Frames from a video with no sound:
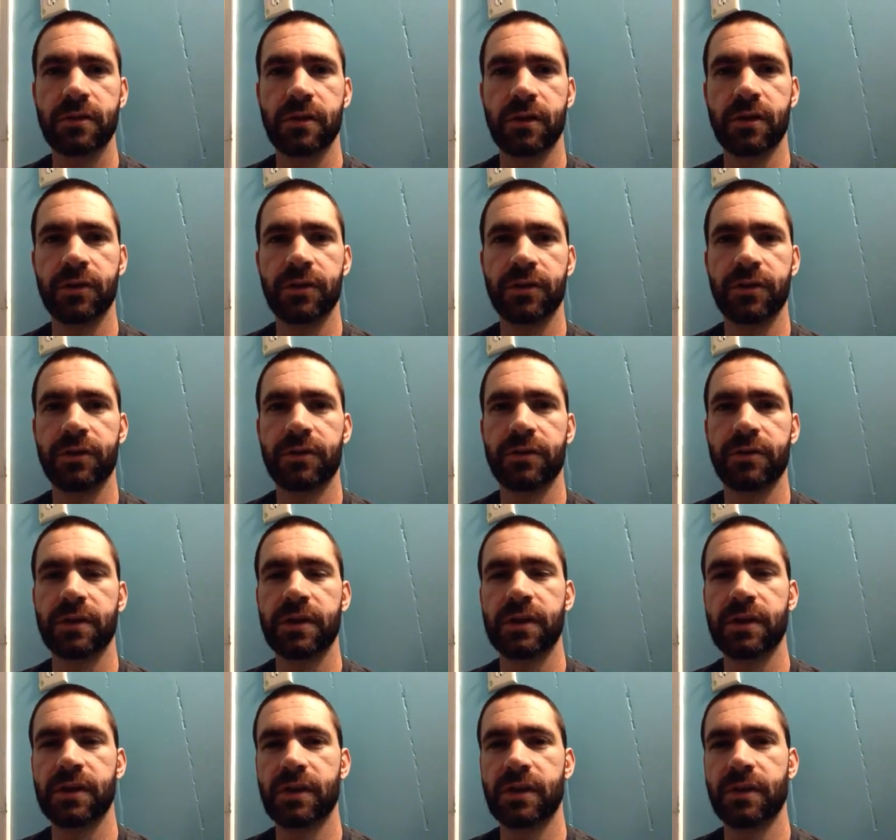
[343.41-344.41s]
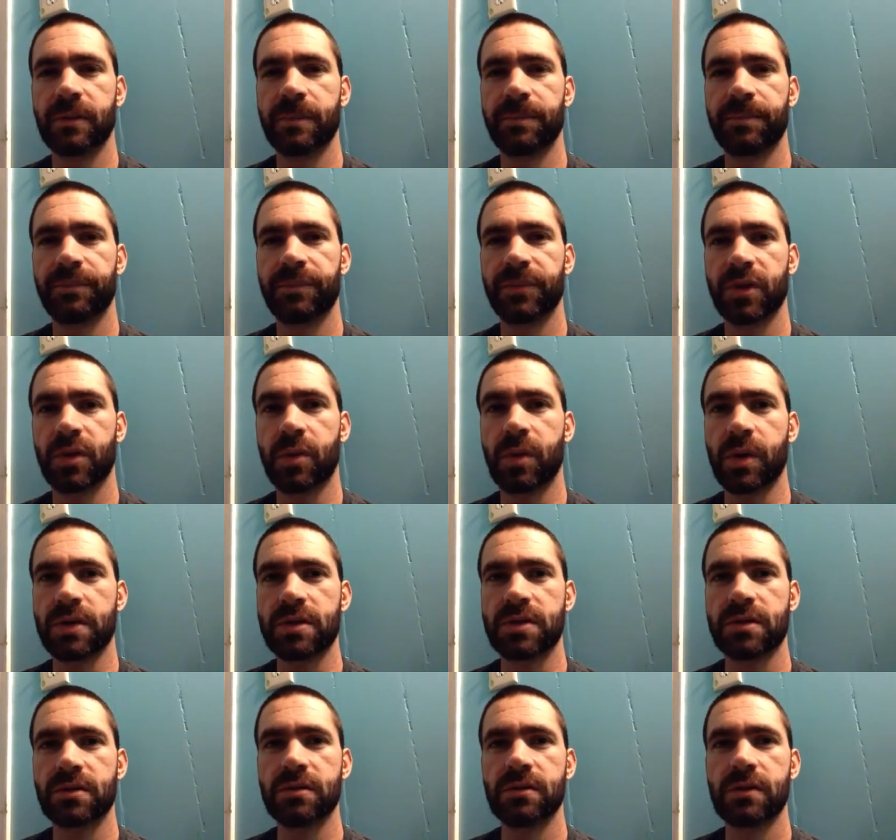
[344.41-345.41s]
on the um, the
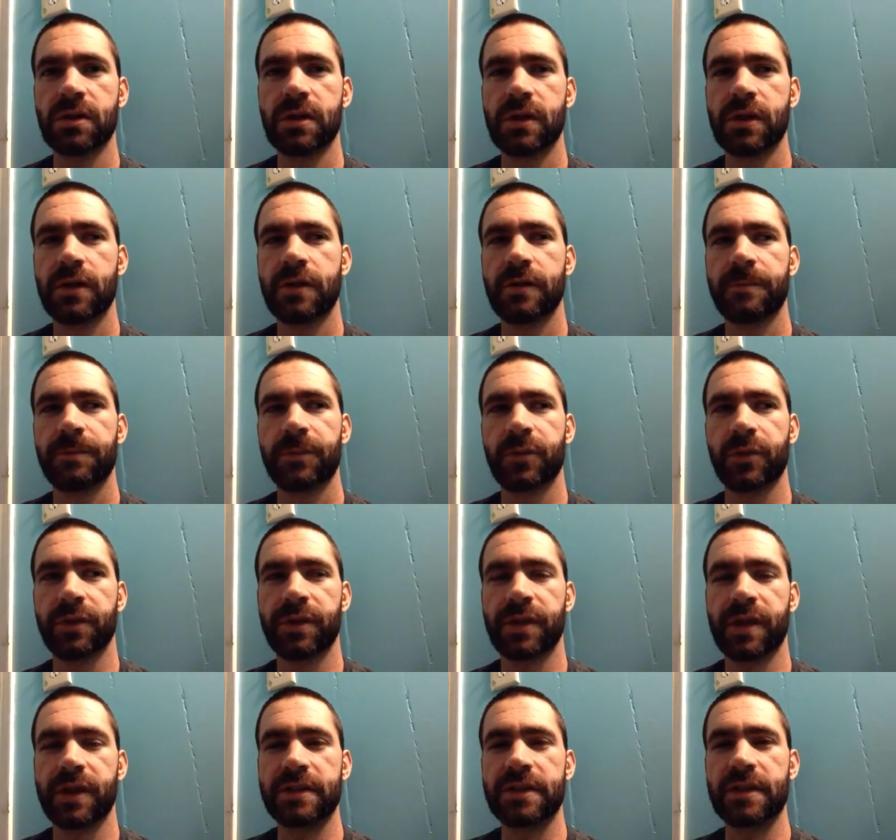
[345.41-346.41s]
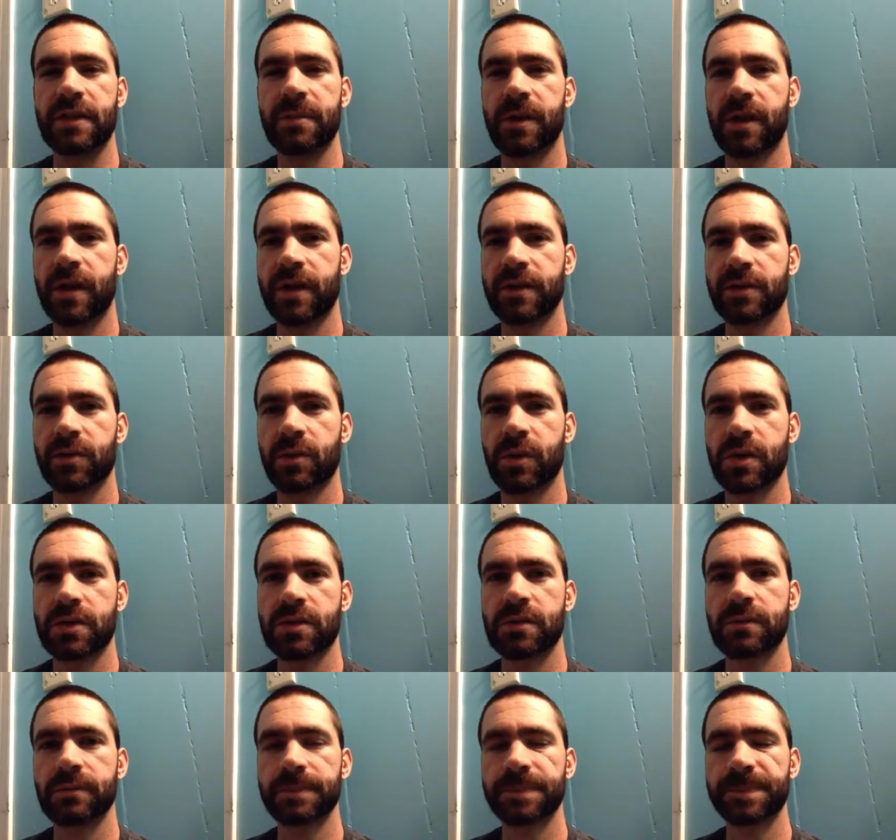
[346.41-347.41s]
question or the idea behind the
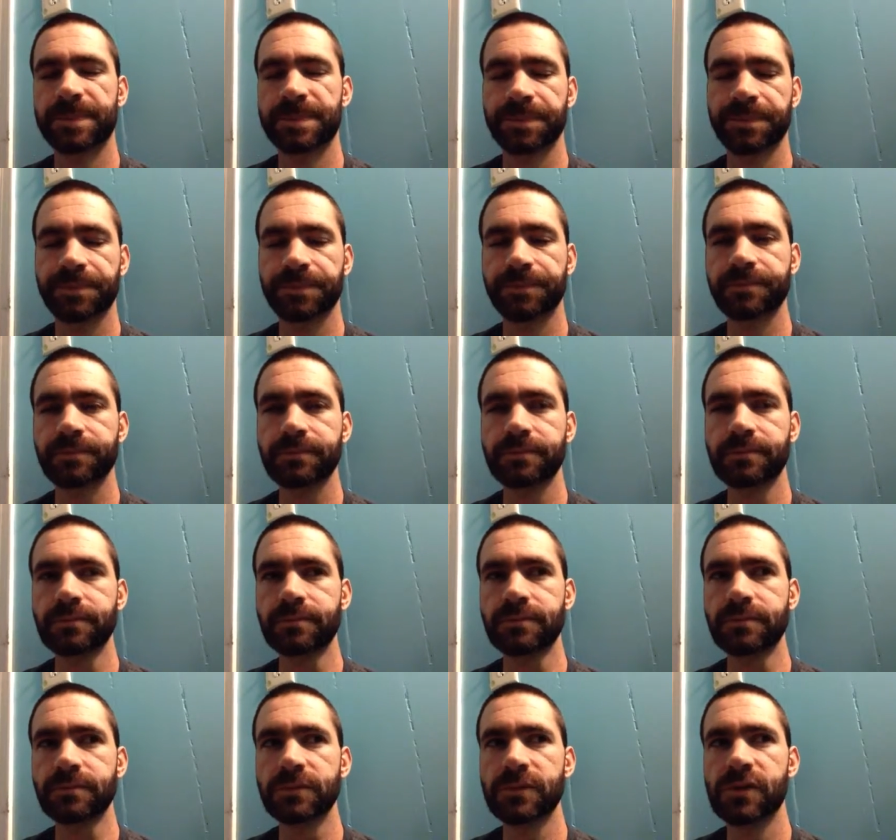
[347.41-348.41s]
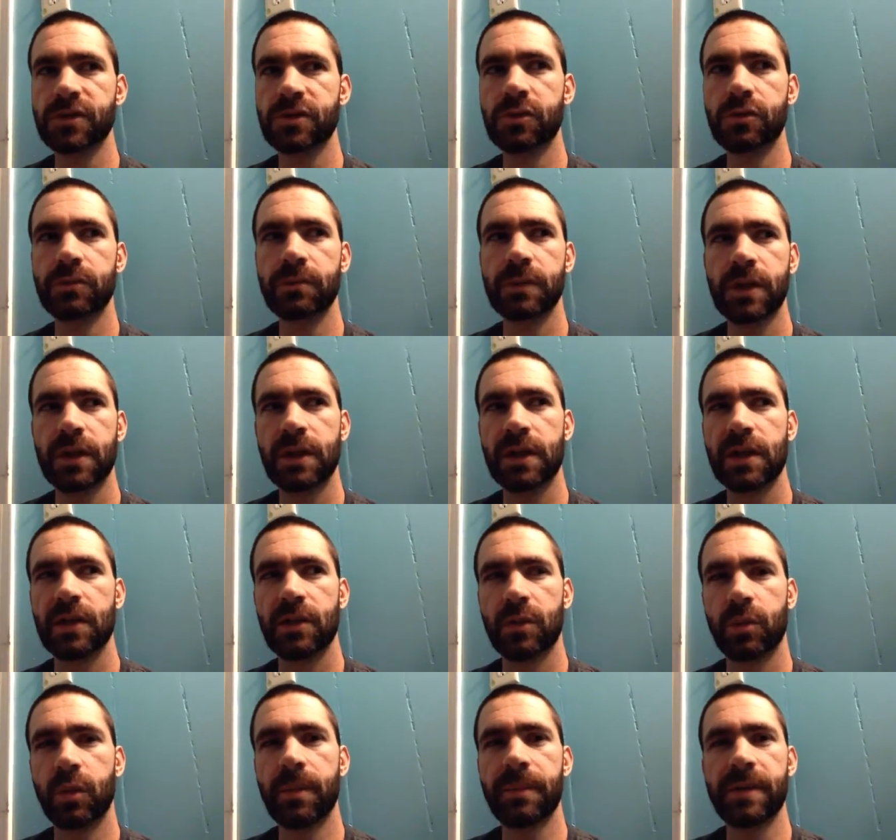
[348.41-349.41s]
question. So,
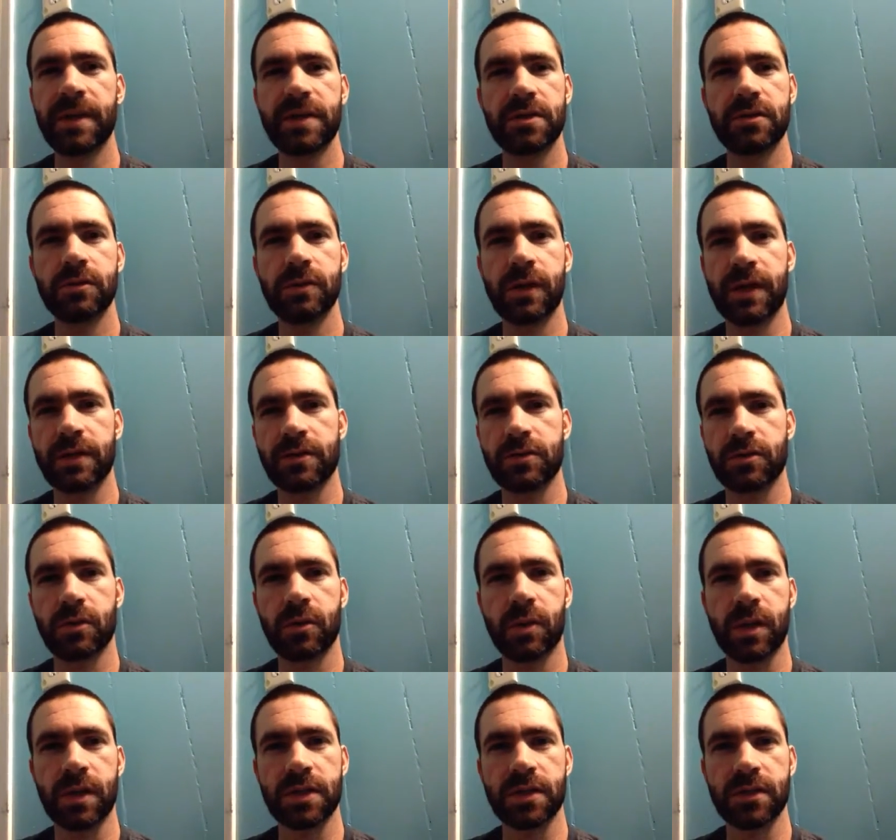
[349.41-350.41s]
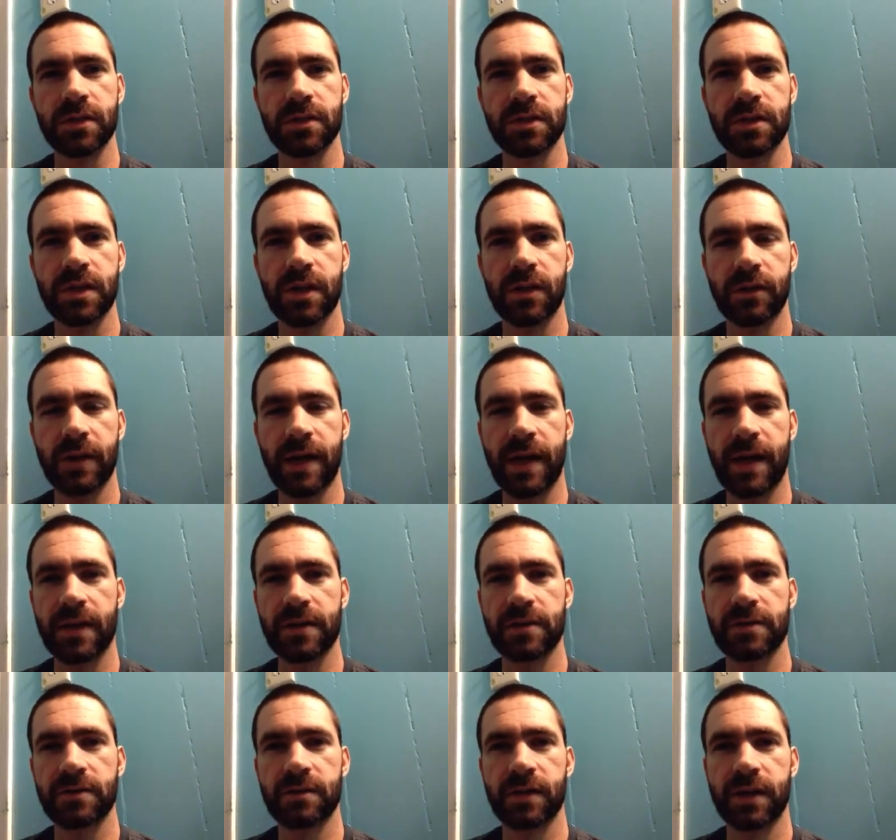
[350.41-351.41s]
what makes you answer questions that are
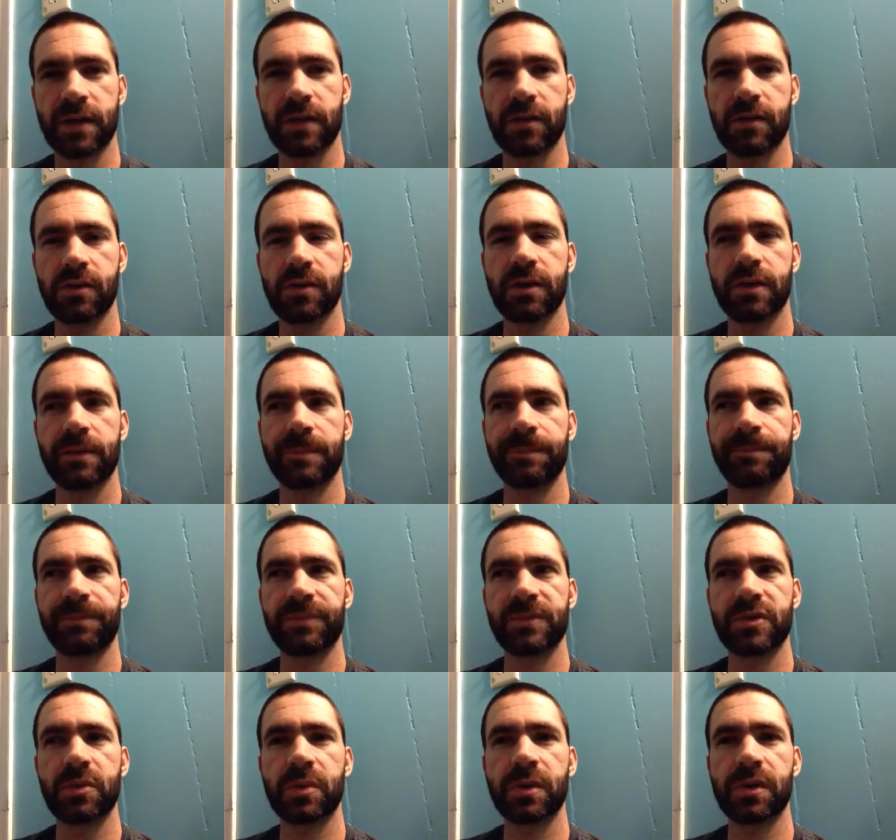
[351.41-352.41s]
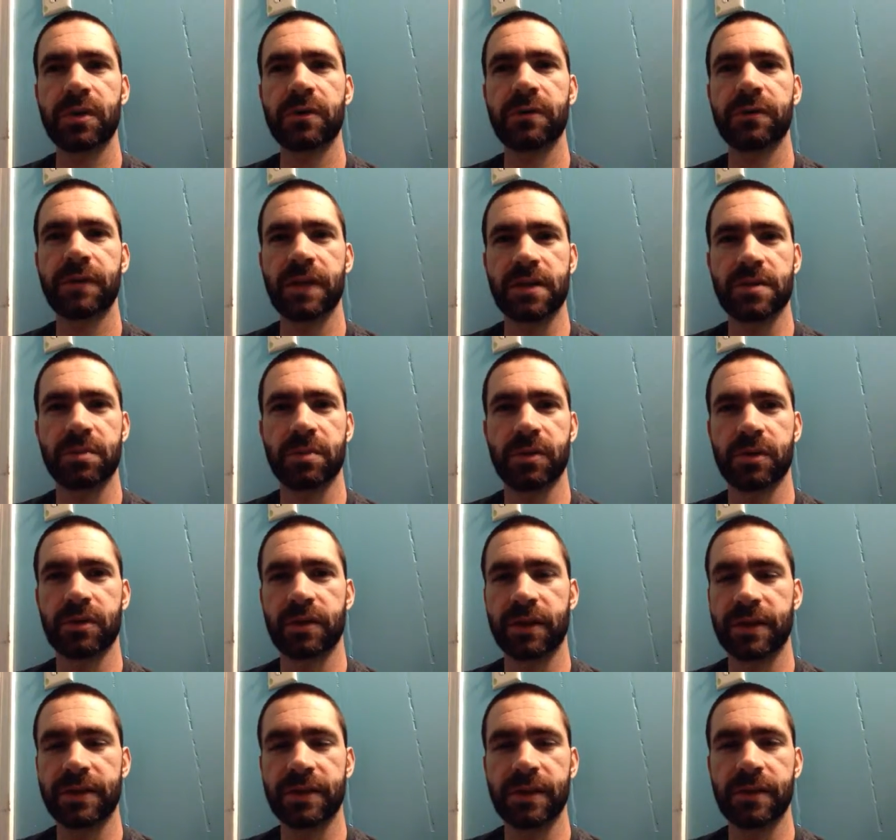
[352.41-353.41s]
asked, like on Twitter, Facebook,
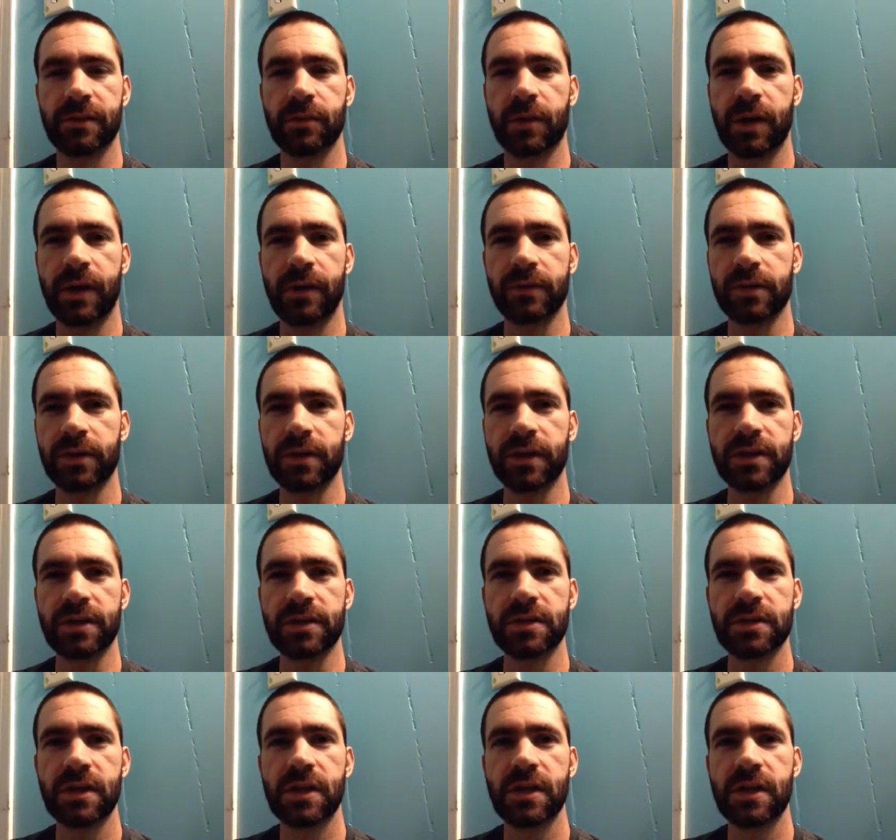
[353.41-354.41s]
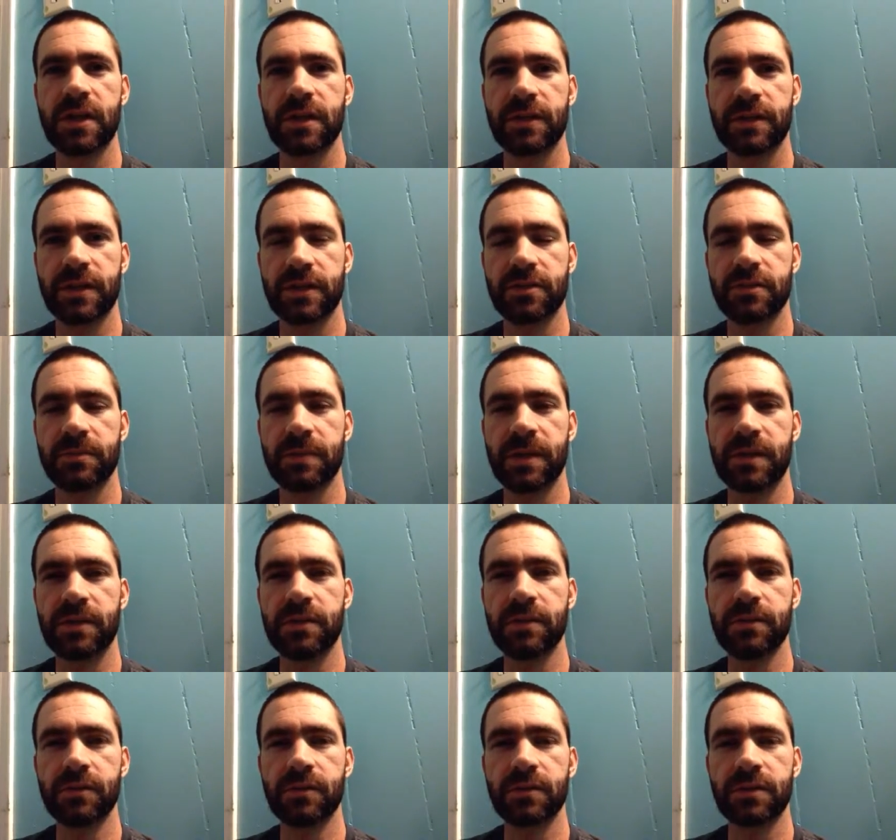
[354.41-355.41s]
LinkedIn, whatever it is that you may
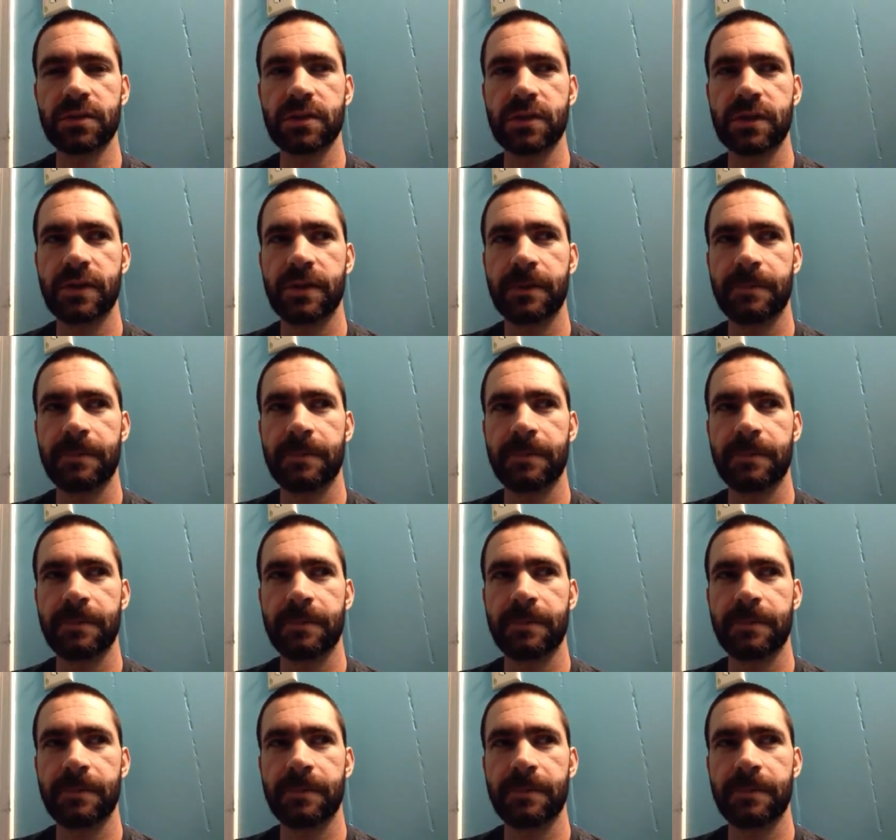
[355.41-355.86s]
use?